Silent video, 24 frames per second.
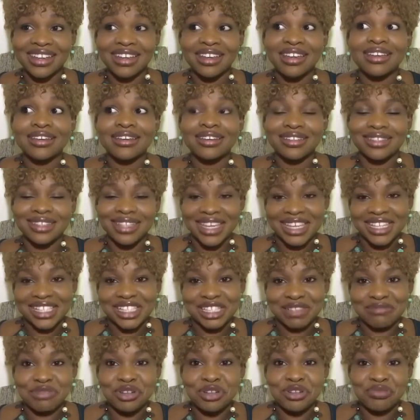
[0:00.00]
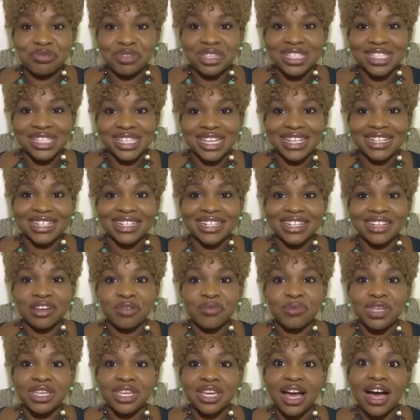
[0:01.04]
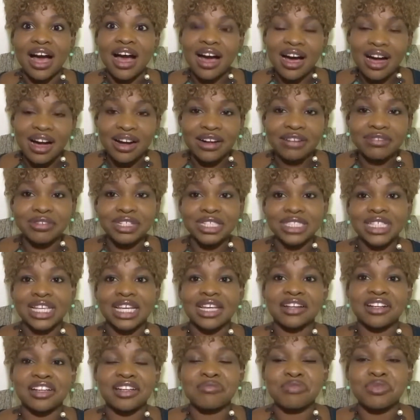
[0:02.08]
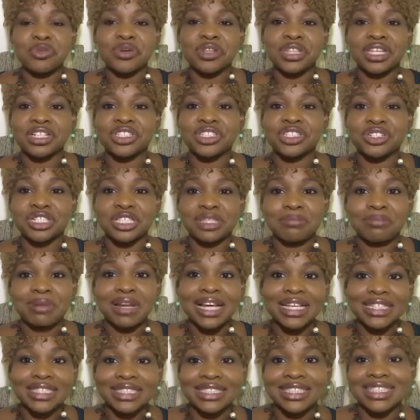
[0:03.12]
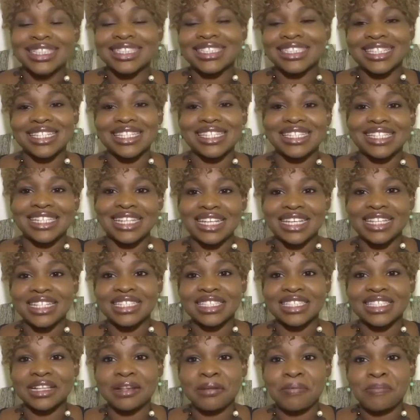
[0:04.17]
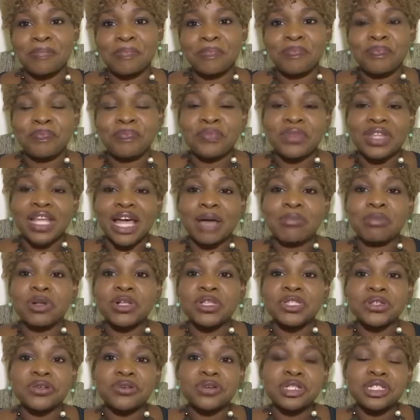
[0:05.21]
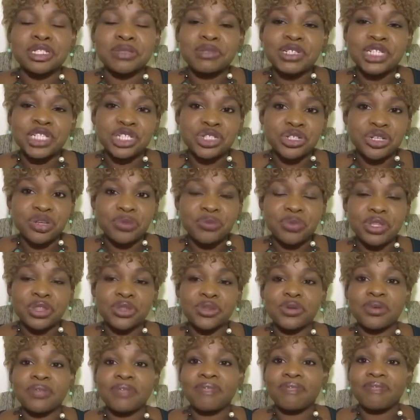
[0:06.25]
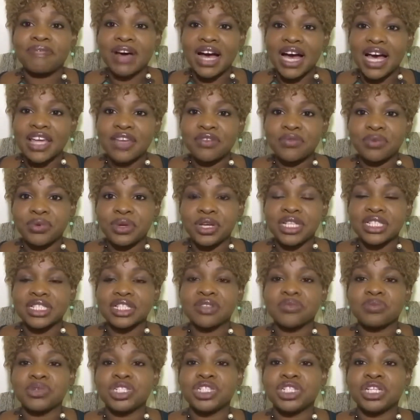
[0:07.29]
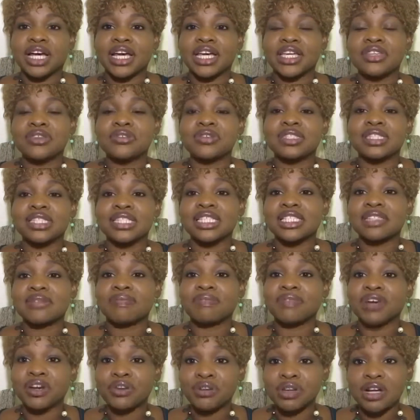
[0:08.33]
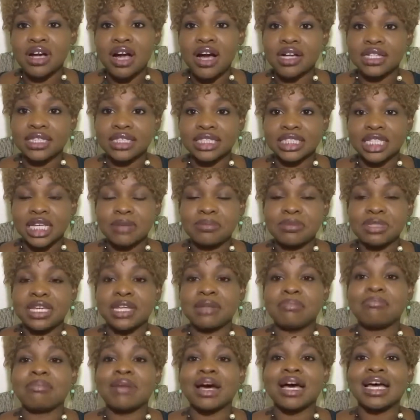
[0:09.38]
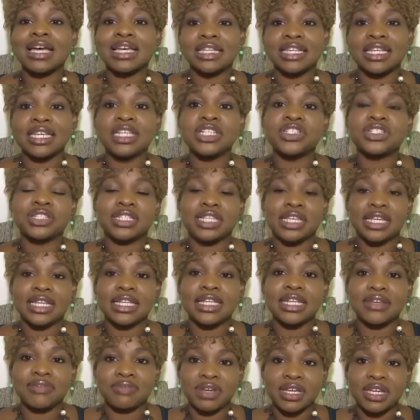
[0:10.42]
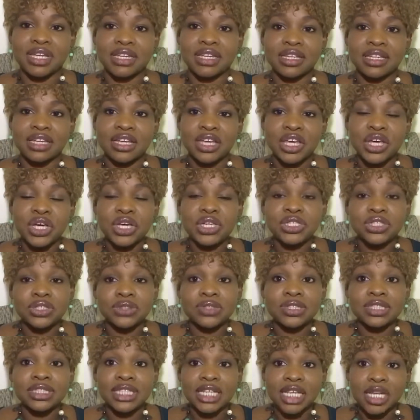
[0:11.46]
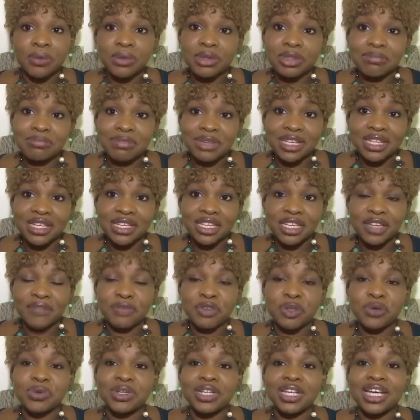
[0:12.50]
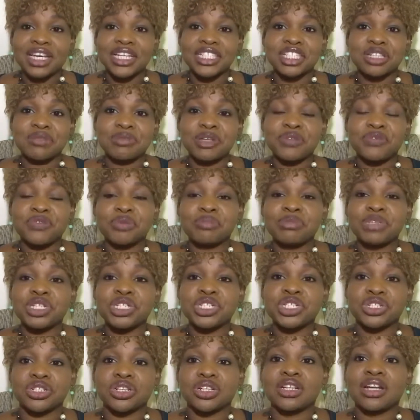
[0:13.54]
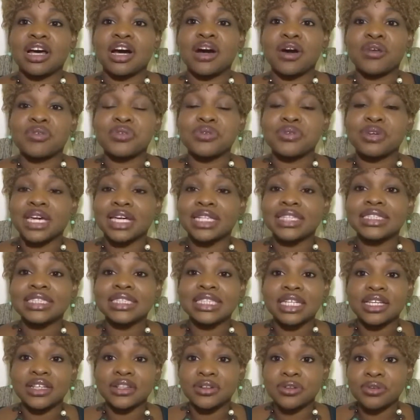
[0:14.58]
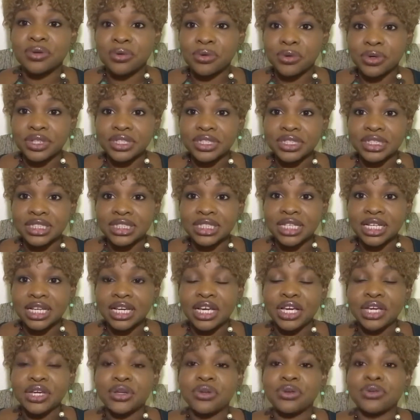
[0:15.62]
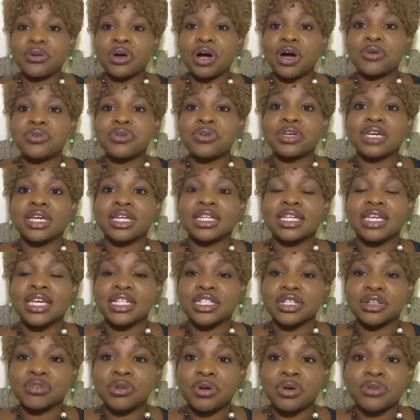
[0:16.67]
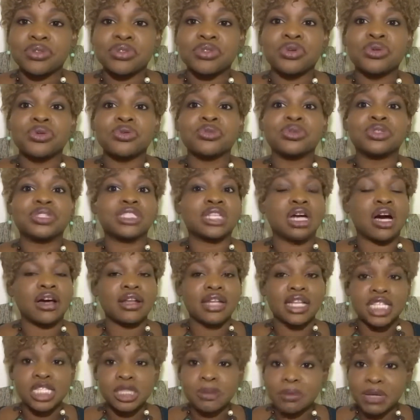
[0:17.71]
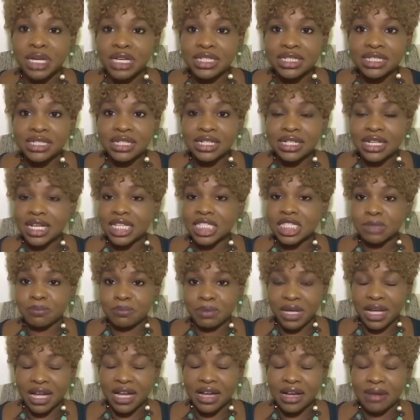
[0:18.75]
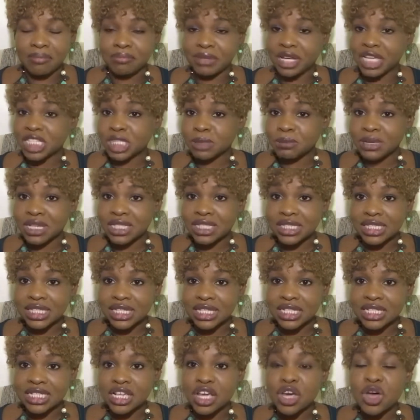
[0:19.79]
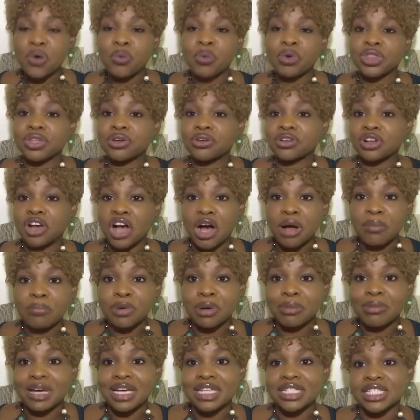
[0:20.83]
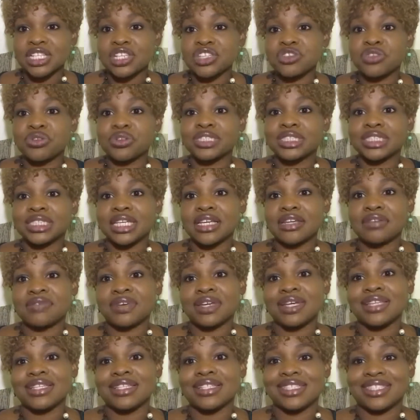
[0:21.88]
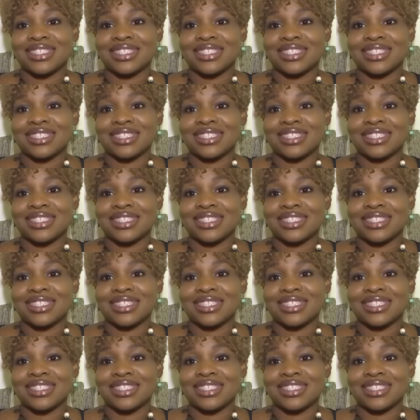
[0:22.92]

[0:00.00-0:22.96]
Yes, money recycling. We are recycling more than just plastics these days. I'm also going to be sharing with you 5 ways in which I use this very concept in my day-to-day living. So stay with me if you would like some information on how you can stay the course, how you can get around those unexpected expenses without compromising your savings.